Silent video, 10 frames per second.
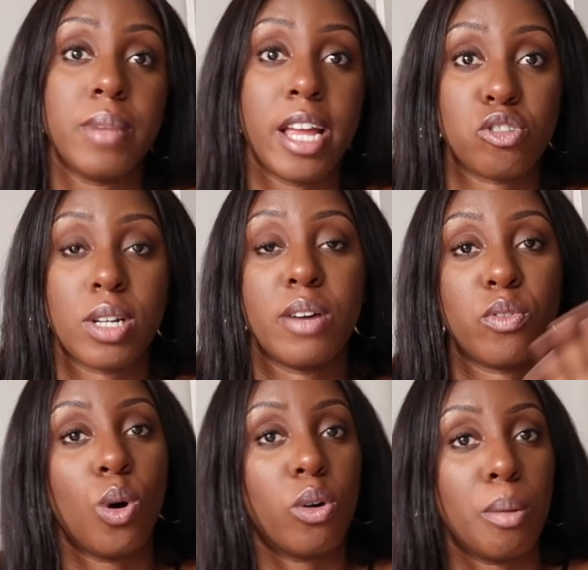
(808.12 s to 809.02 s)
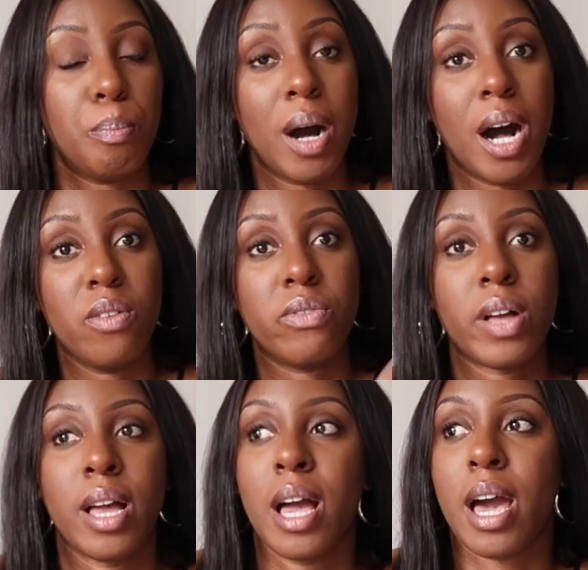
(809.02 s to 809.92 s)
entry level or above,
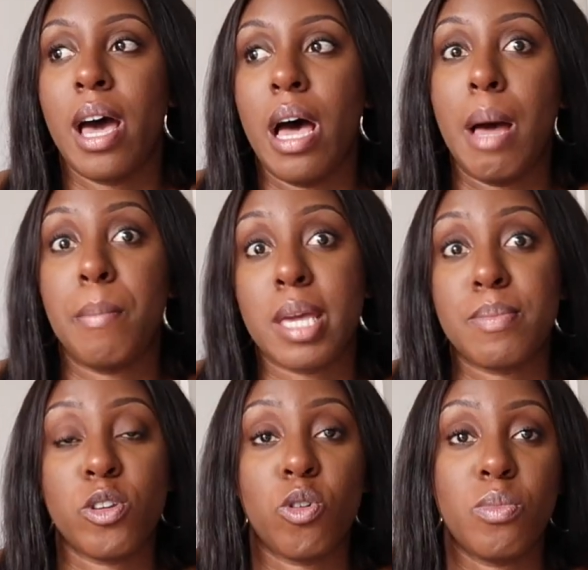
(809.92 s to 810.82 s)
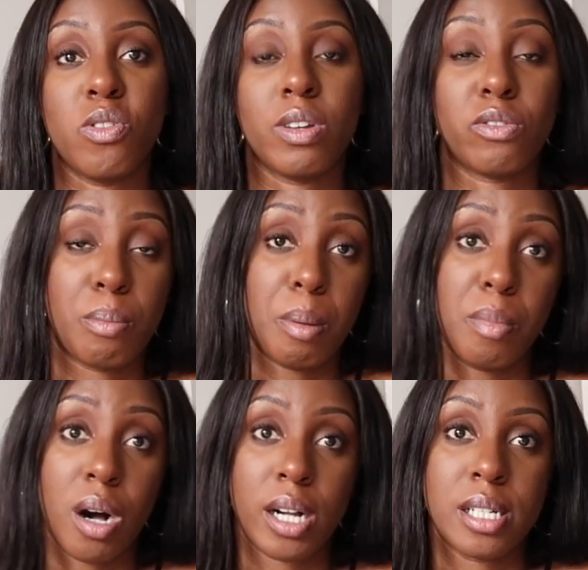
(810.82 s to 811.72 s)
maybe you're moving from a
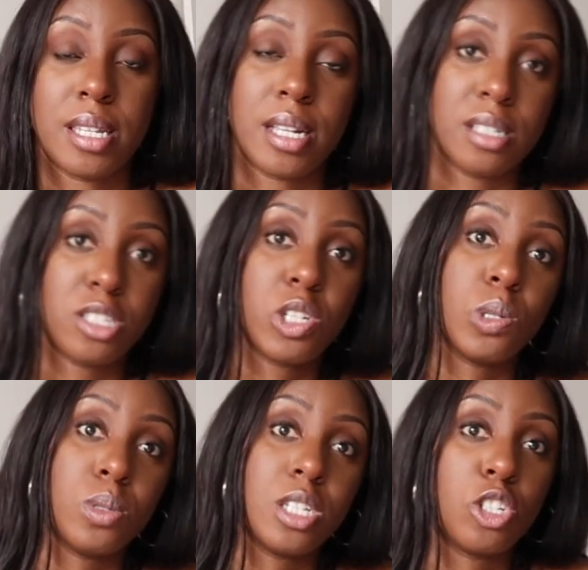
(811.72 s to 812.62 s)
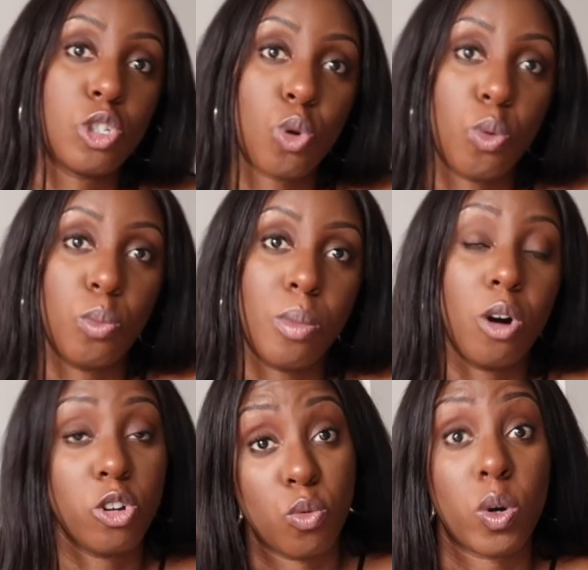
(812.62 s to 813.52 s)
marketing to digital,
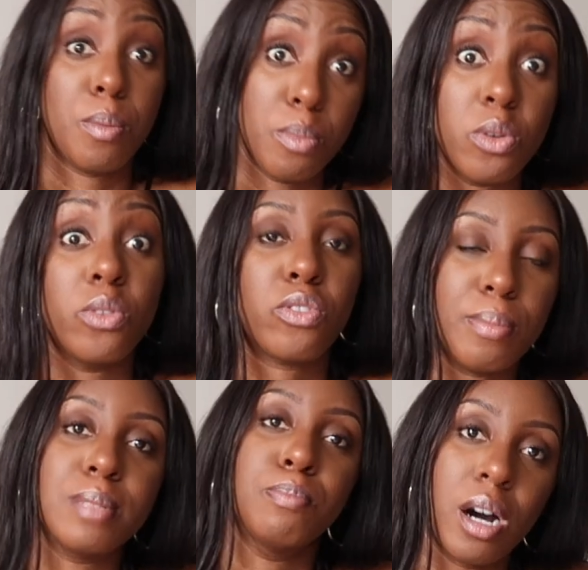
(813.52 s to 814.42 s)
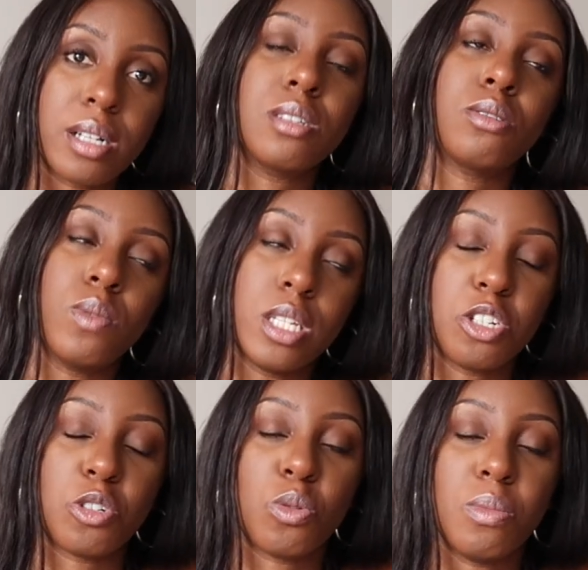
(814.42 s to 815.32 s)
or you want to move from a marketing to a
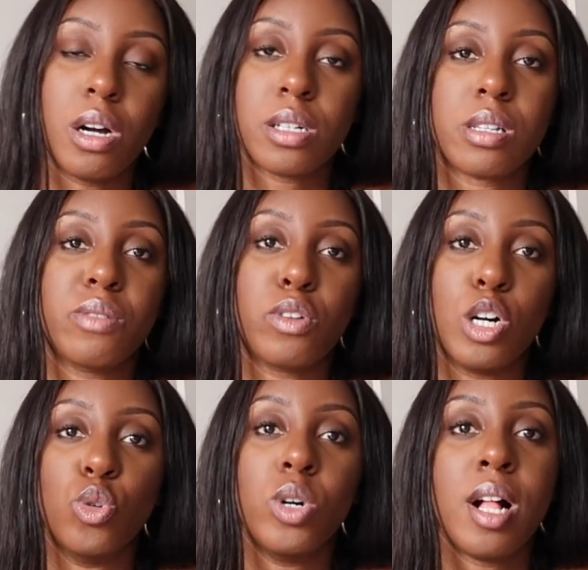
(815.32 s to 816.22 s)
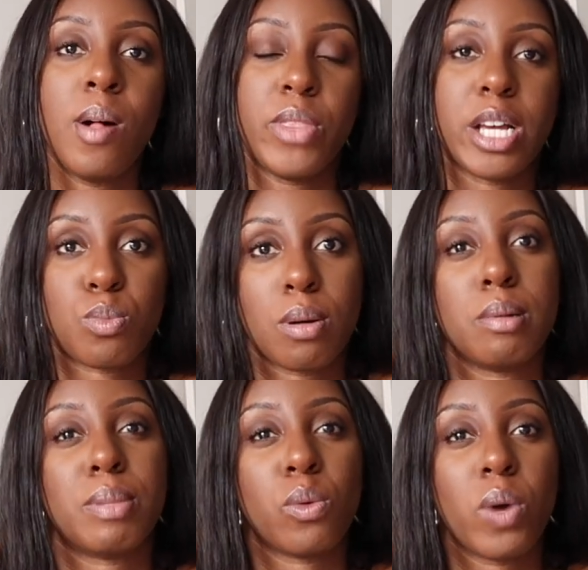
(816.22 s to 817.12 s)
digital marketing role, that's
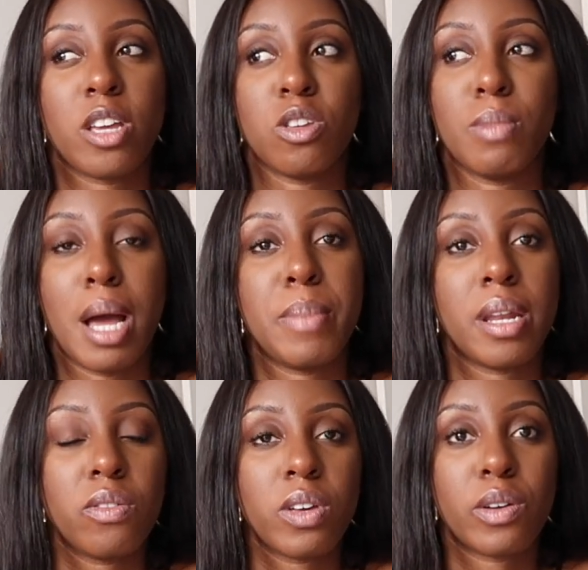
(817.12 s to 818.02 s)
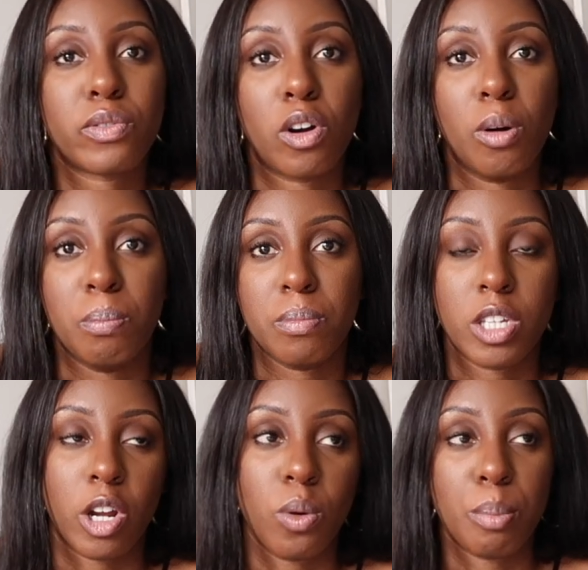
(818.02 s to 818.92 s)
probably where you might benefit from,
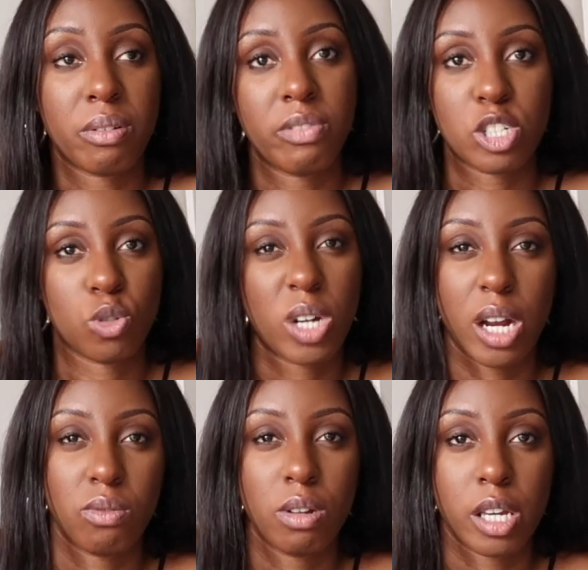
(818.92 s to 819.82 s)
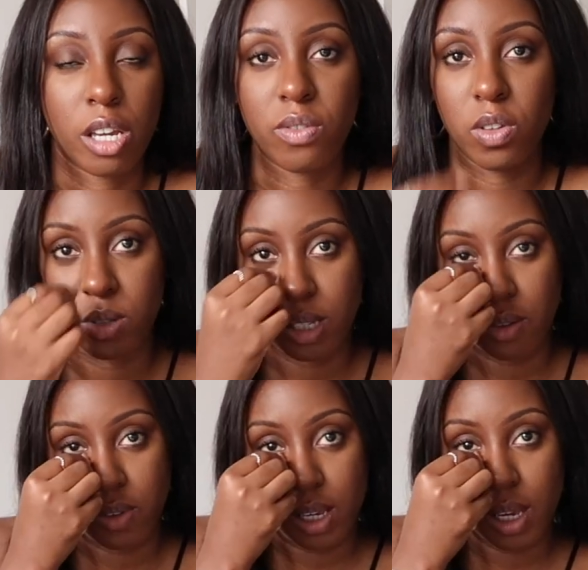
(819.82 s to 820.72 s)
a professional kind of looking over your
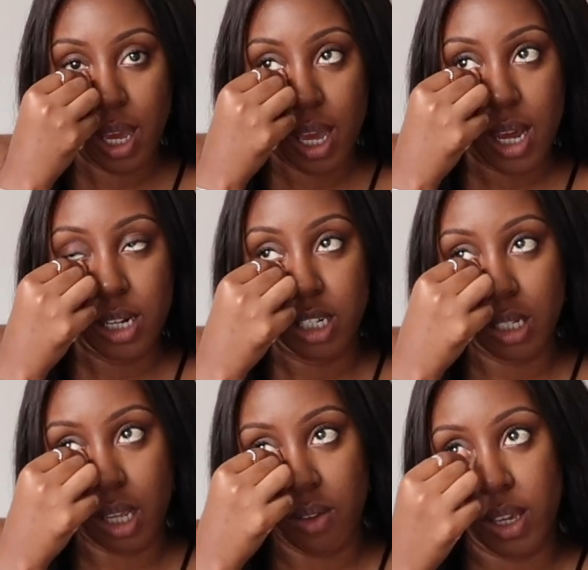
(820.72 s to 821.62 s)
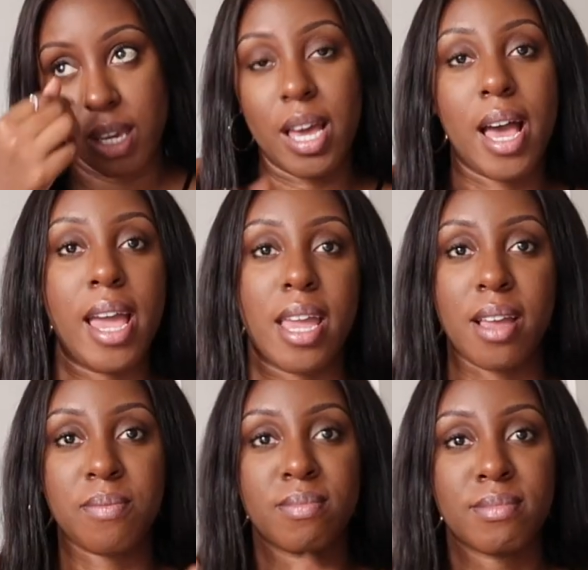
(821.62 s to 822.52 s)
CV and just giving it a